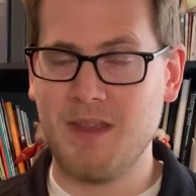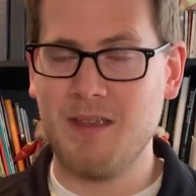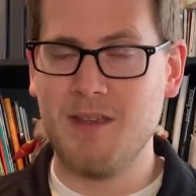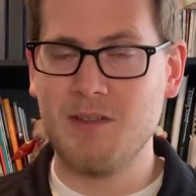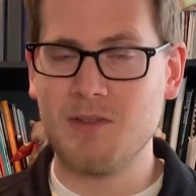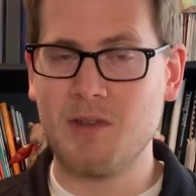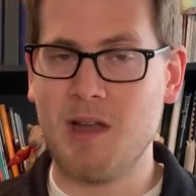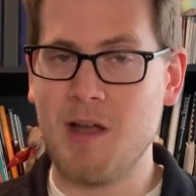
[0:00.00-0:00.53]

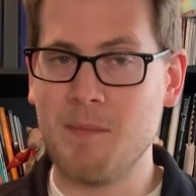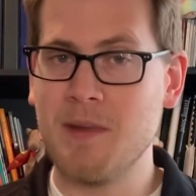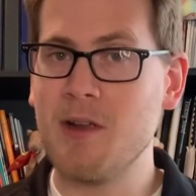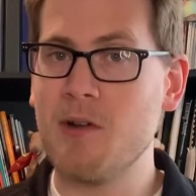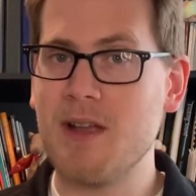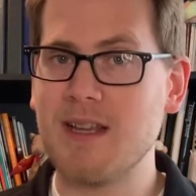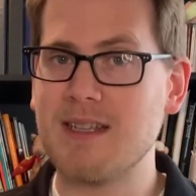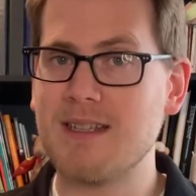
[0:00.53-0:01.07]
So I'm
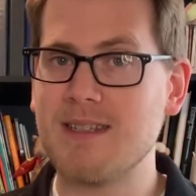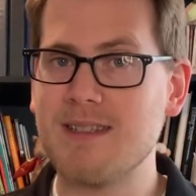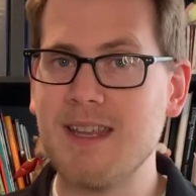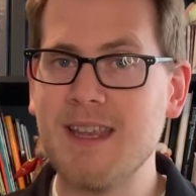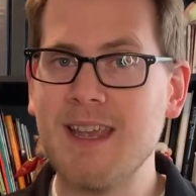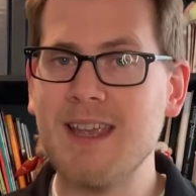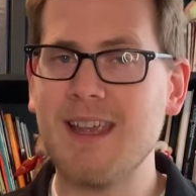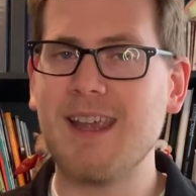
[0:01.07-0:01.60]
going to
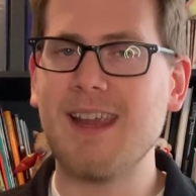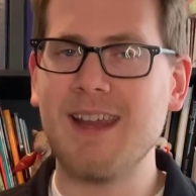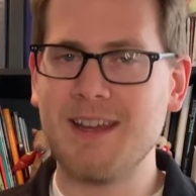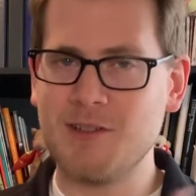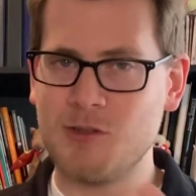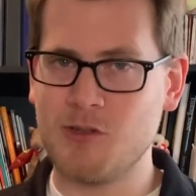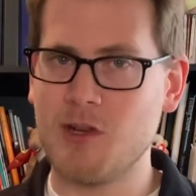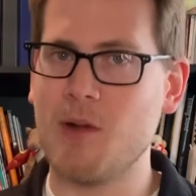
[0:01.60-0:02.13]
sing it and
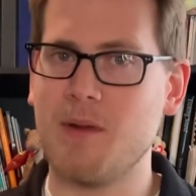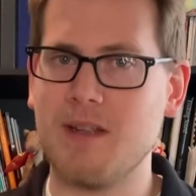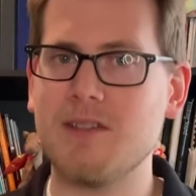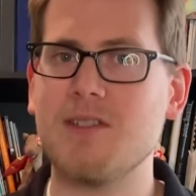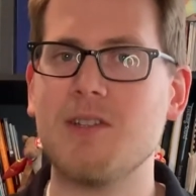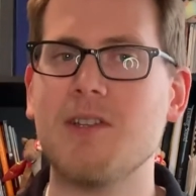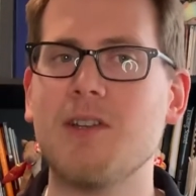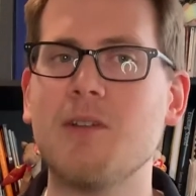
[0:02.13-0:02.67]
show it
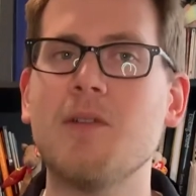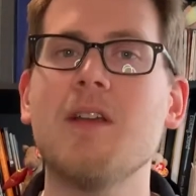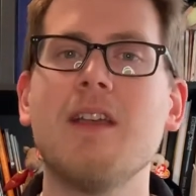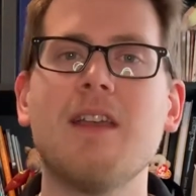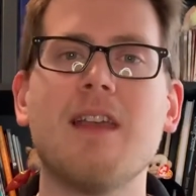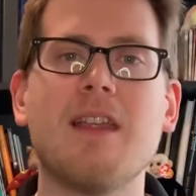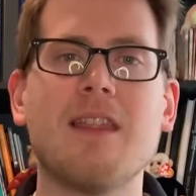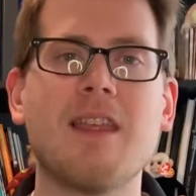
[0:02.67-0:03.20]
to you,
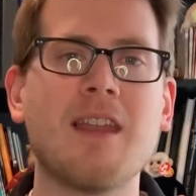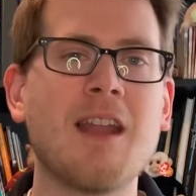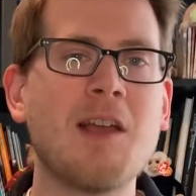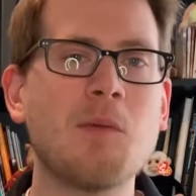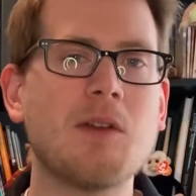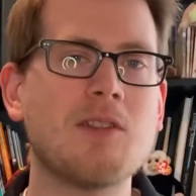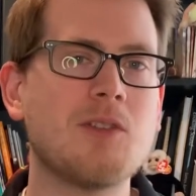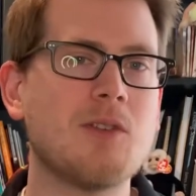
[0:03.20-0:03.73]
and then I
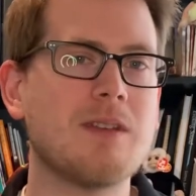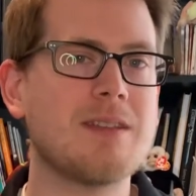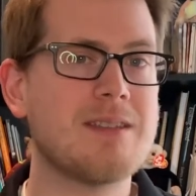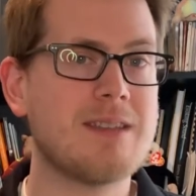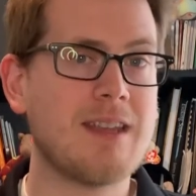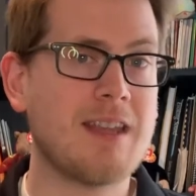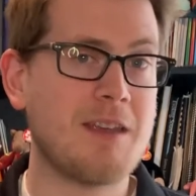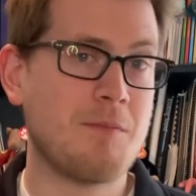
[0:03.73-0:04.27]
want you to
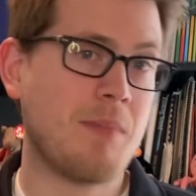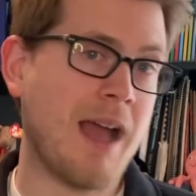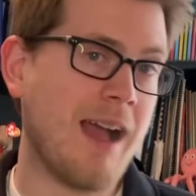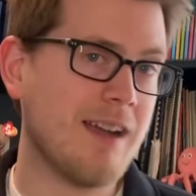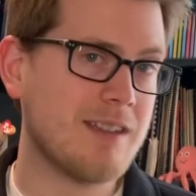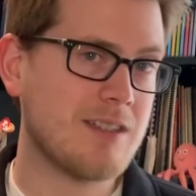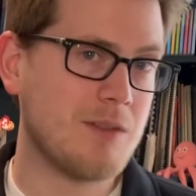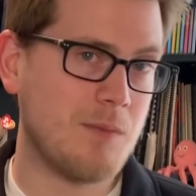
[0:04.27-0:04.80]
sing it
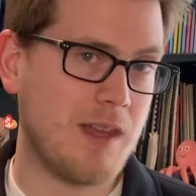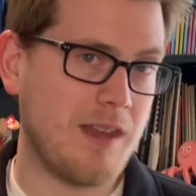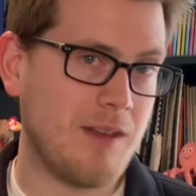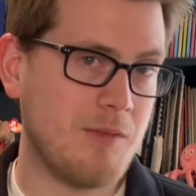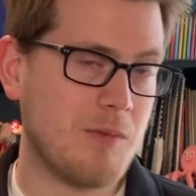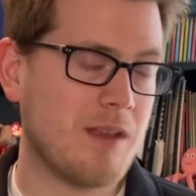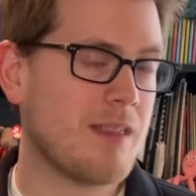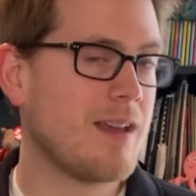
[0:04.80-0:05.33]
back to me
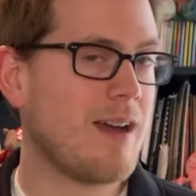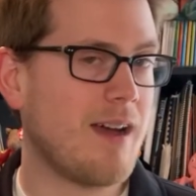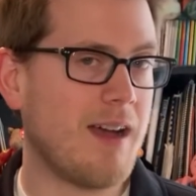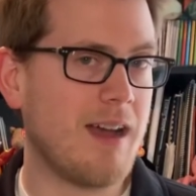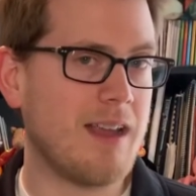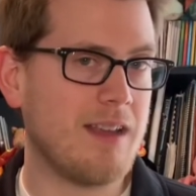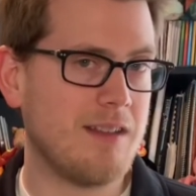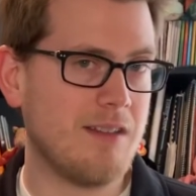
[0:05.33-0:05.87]
with high
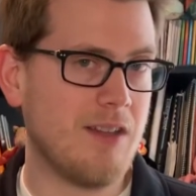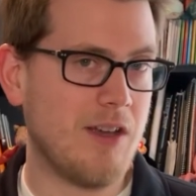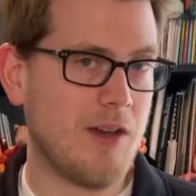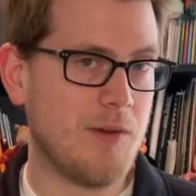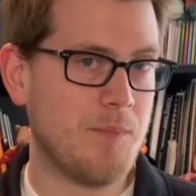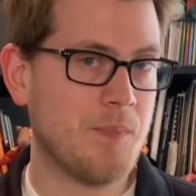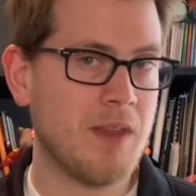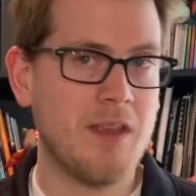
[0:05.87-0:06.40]
and
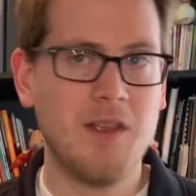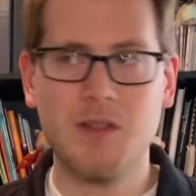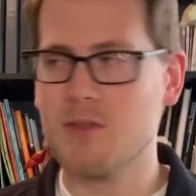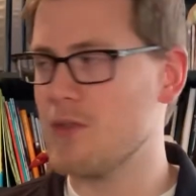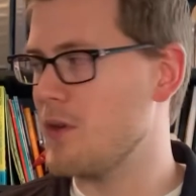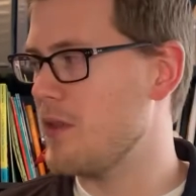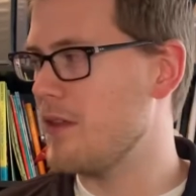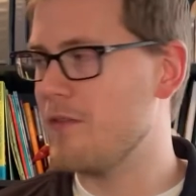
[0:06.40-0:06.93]
low.
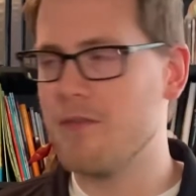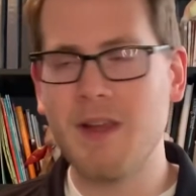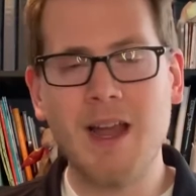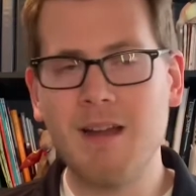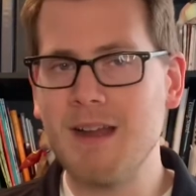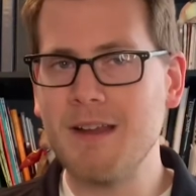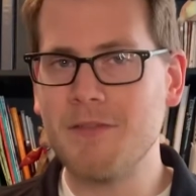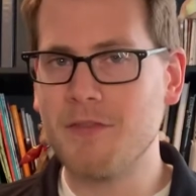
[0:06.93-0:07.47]
So the
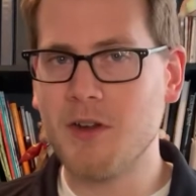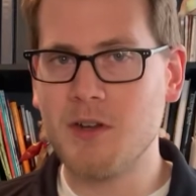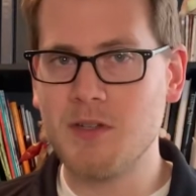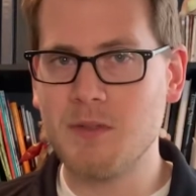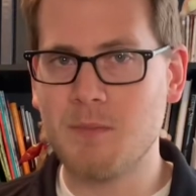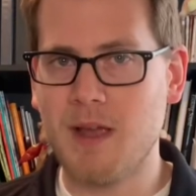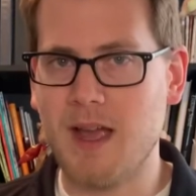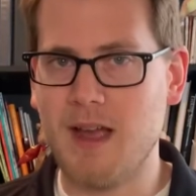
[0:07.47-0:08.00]
very
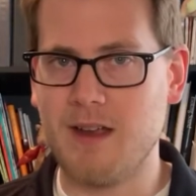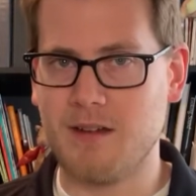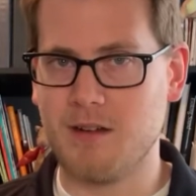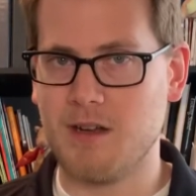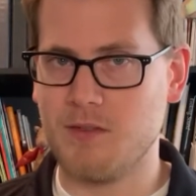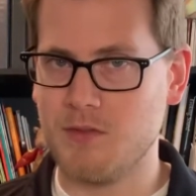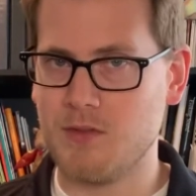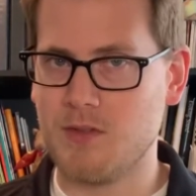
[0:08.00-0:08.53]
first pattern
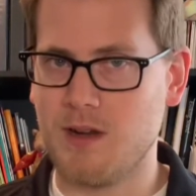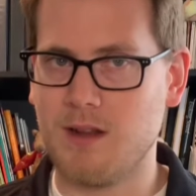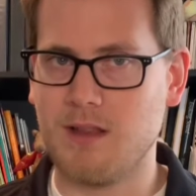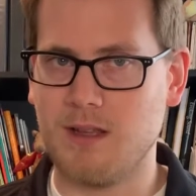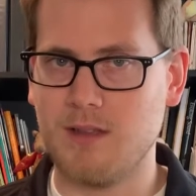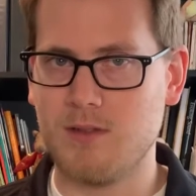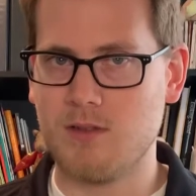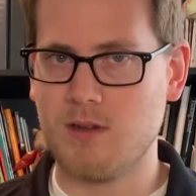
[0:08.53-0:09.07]
of
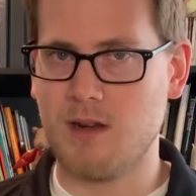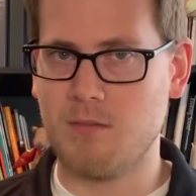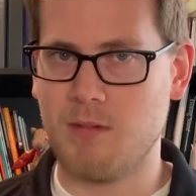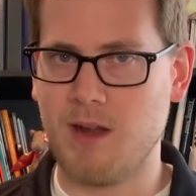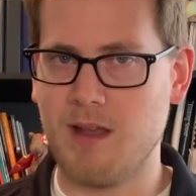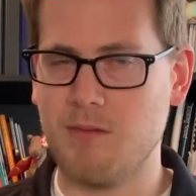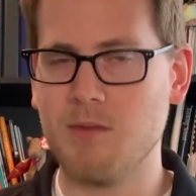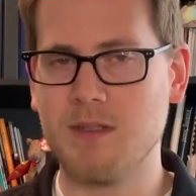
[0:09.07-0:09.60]
Starlight, Star
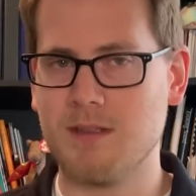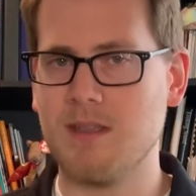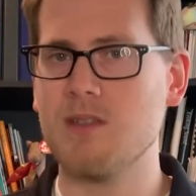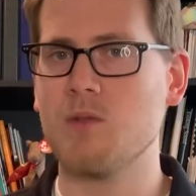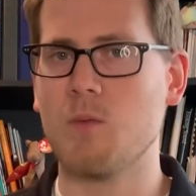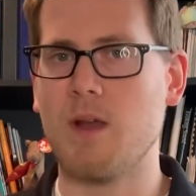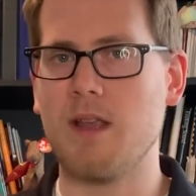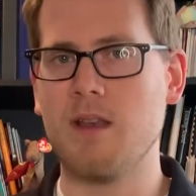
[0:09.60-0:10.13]
Bright was
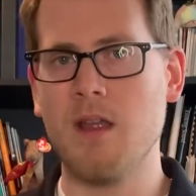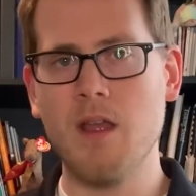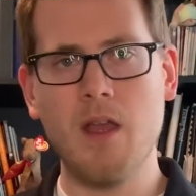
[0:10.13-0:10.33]
this one.